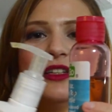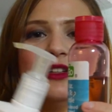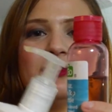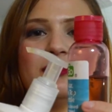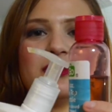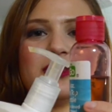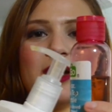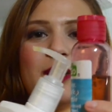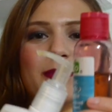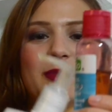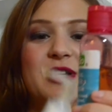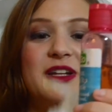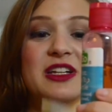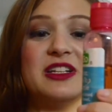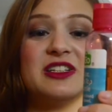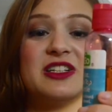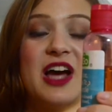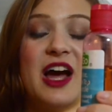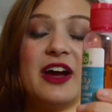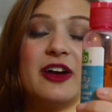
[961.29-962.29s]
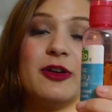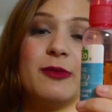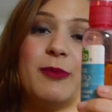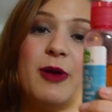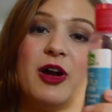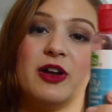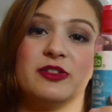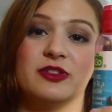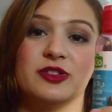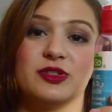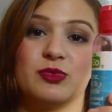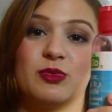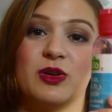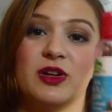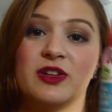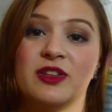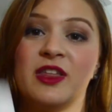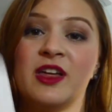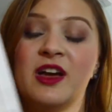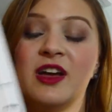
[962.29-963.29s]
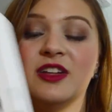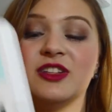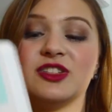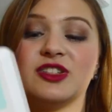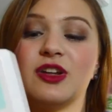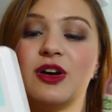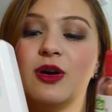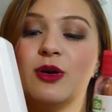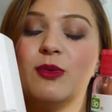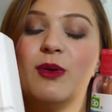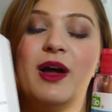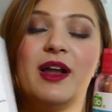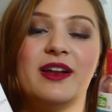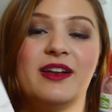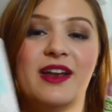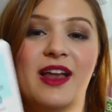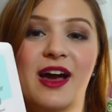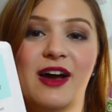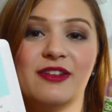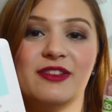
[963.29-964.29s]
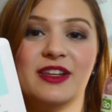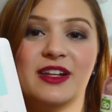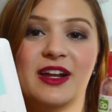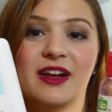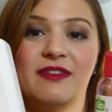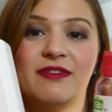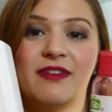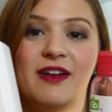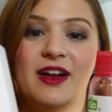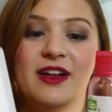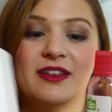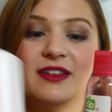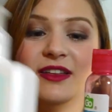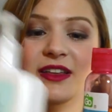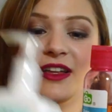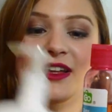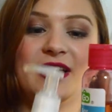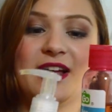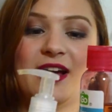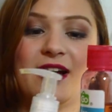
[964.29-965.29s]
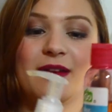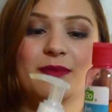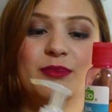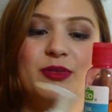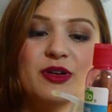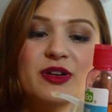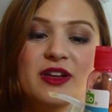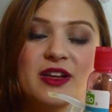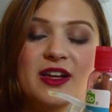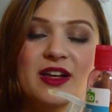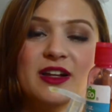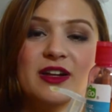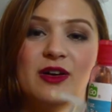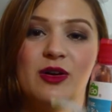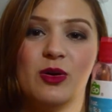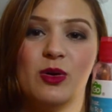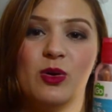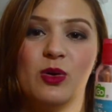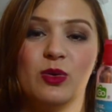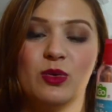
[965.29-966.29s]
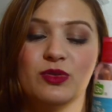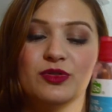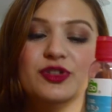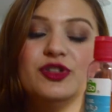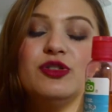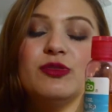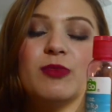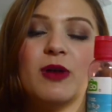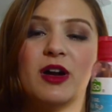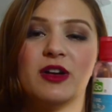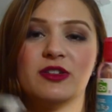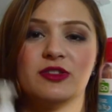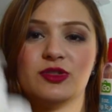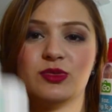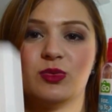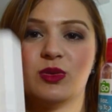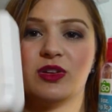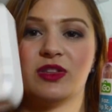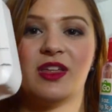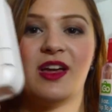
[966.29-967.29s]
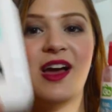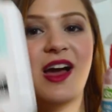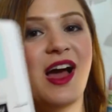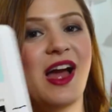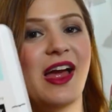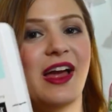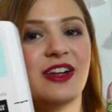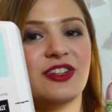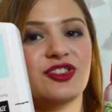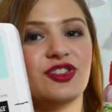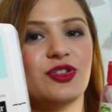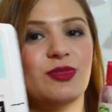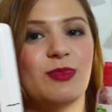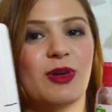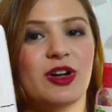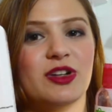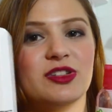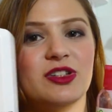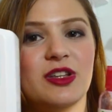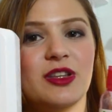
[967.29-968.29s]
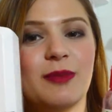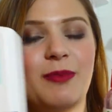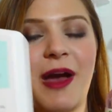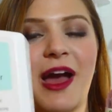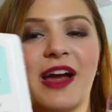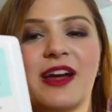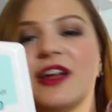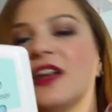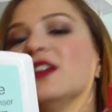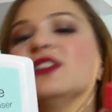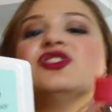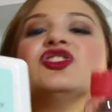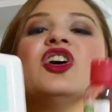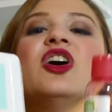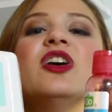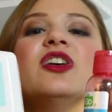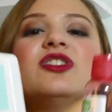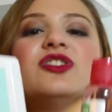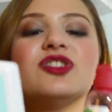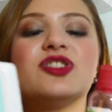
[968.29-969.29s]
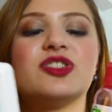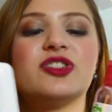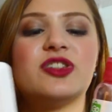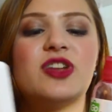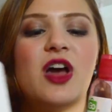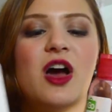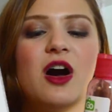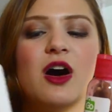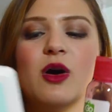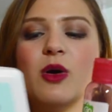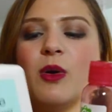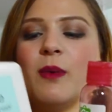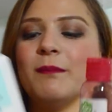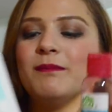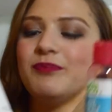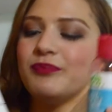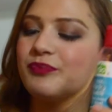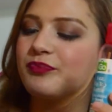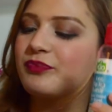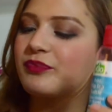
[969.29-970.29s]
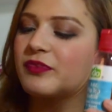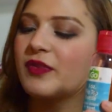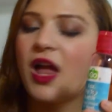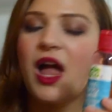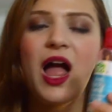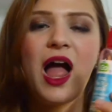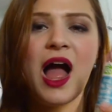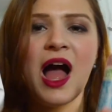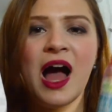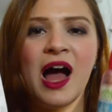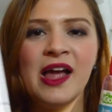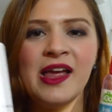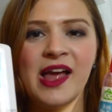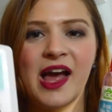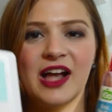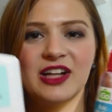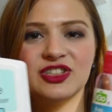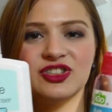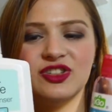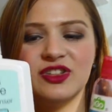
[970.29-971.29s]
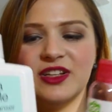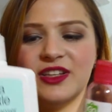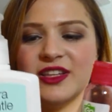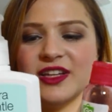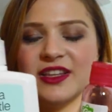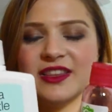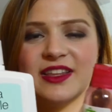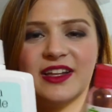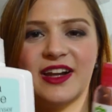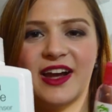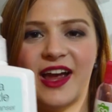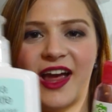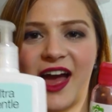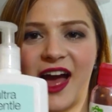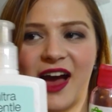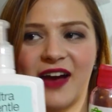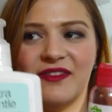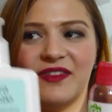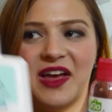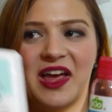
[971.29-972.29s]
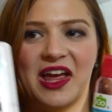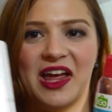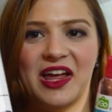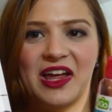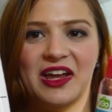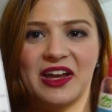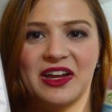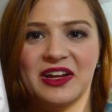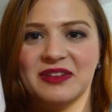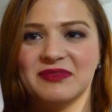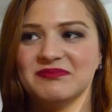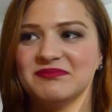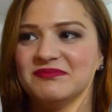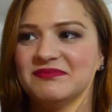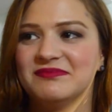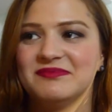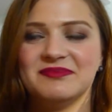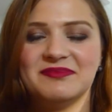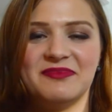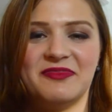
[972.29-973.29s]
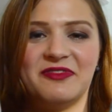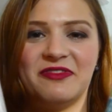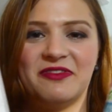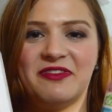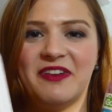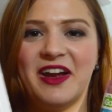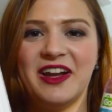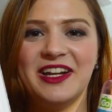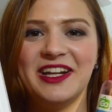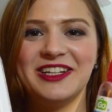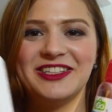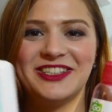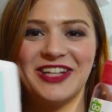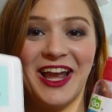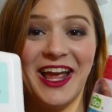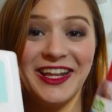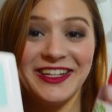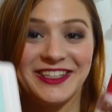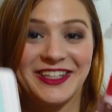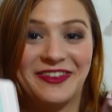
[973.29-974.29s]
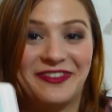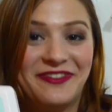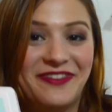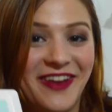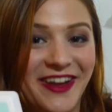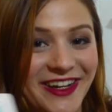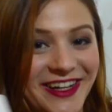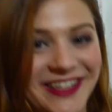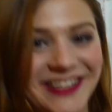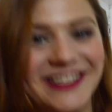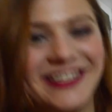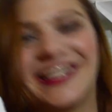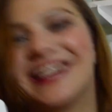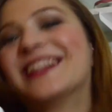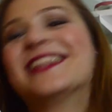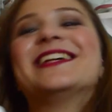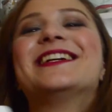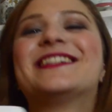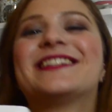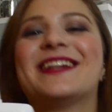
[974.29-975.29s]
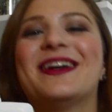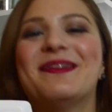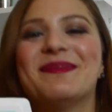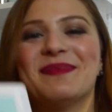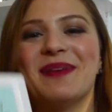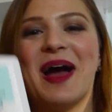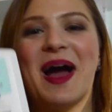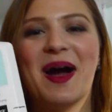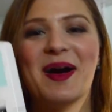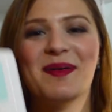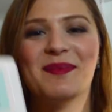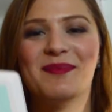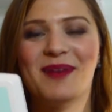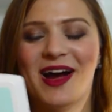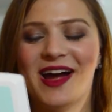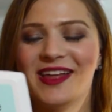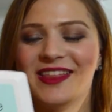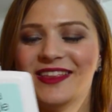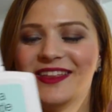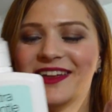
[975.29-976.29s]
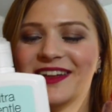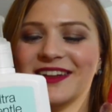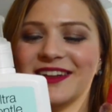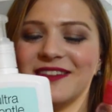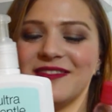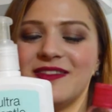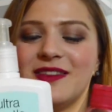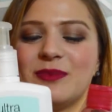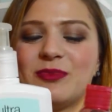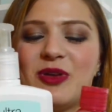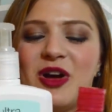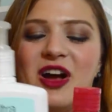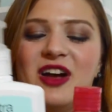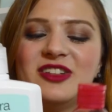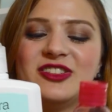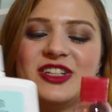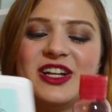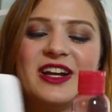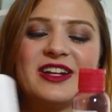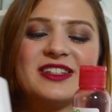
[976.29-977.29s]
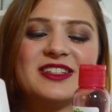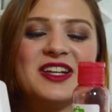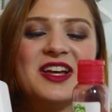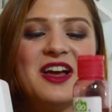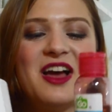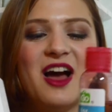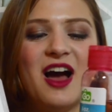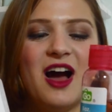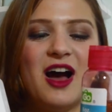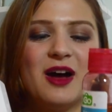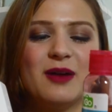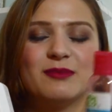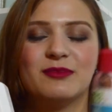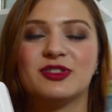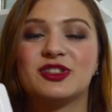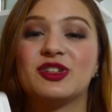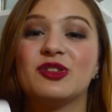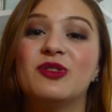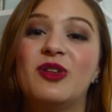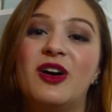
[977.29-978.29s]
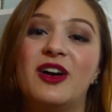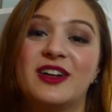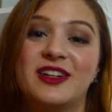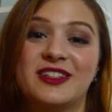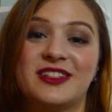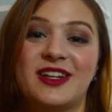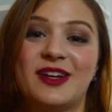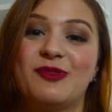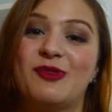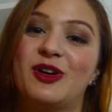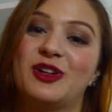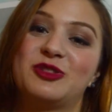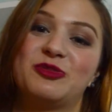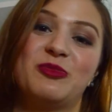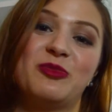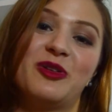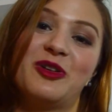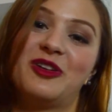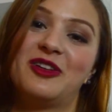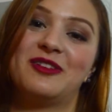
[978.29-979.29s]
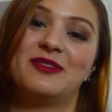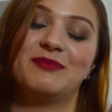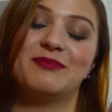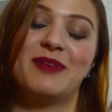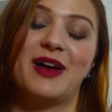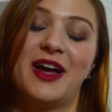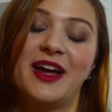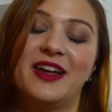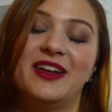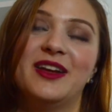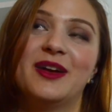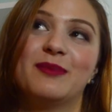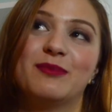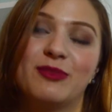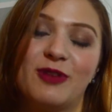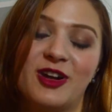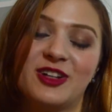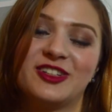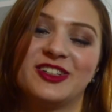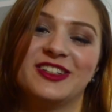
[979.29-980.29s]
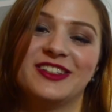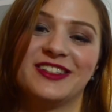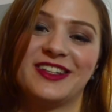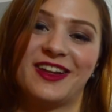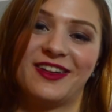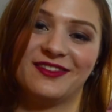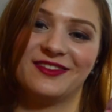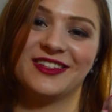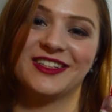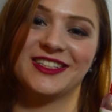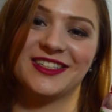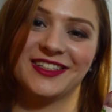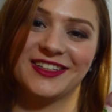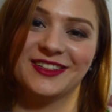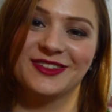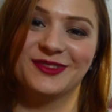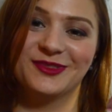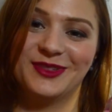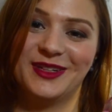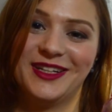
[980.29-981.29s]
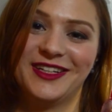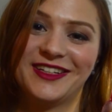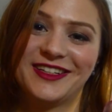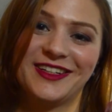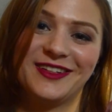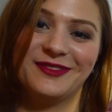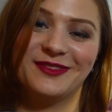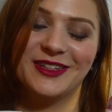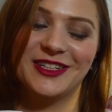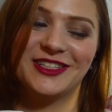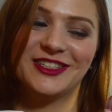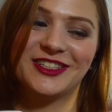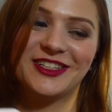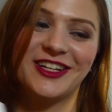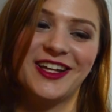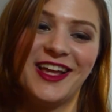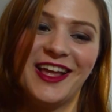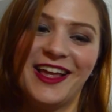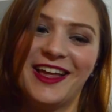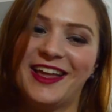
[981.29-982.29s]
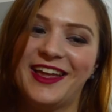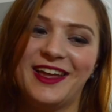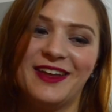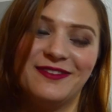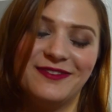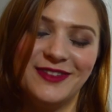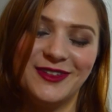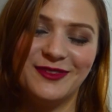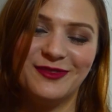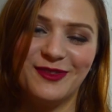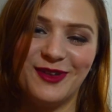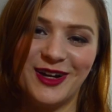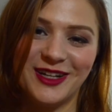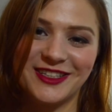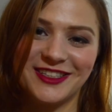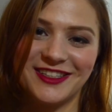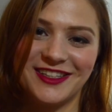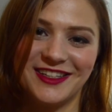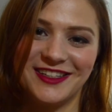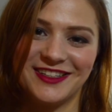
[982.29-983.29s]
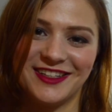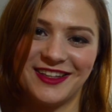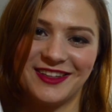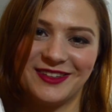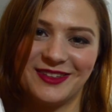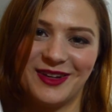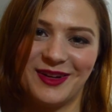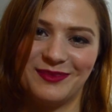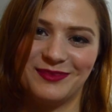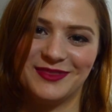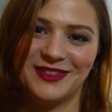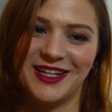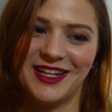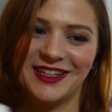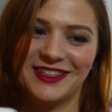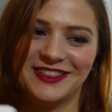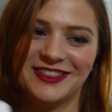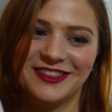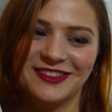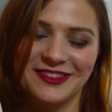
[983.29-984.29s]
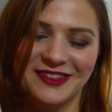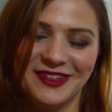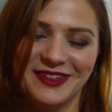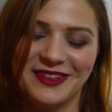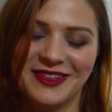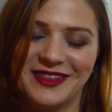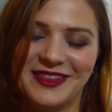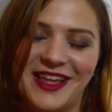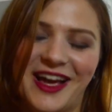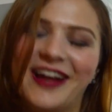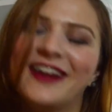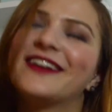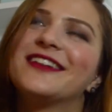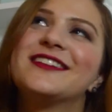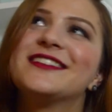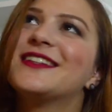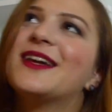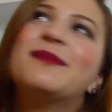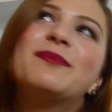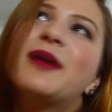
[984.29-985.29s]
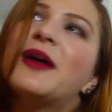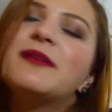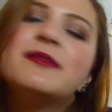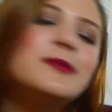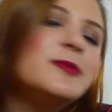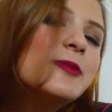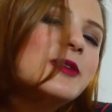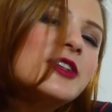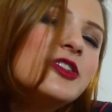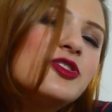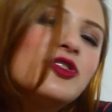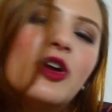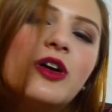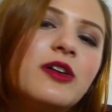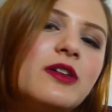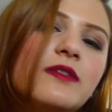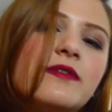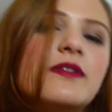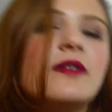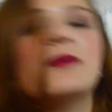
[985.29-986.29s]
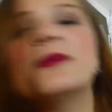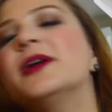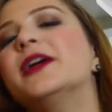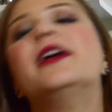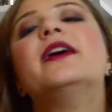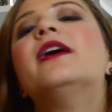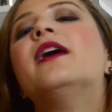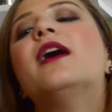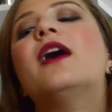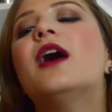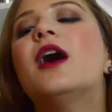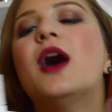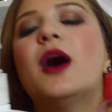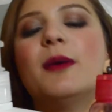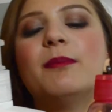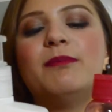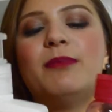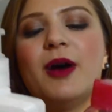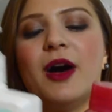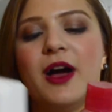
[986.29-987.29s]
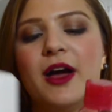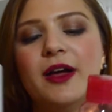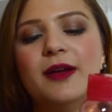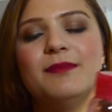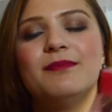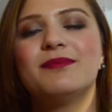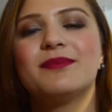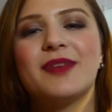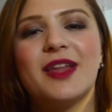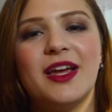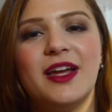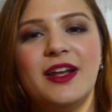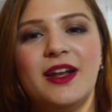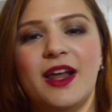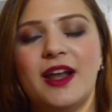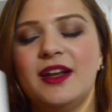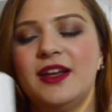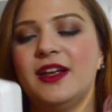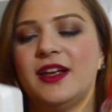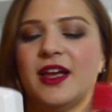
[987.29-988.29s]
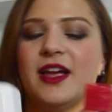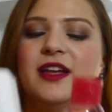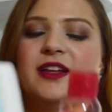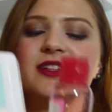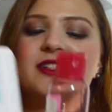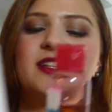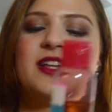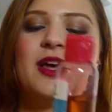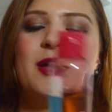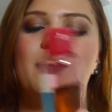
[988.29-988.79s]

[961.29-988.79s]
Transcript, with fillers: used up an entire bottle's worth so now that I finally have put in a whole new bottle's worth I actually marked on the package so I actually think that I have a fighting chance of finishing this up by the end of the project, um, so long as I wash br my brushes every single week, which if you've watched these other updates, you'll know that that can sometimes be a struggle for me. But in any case,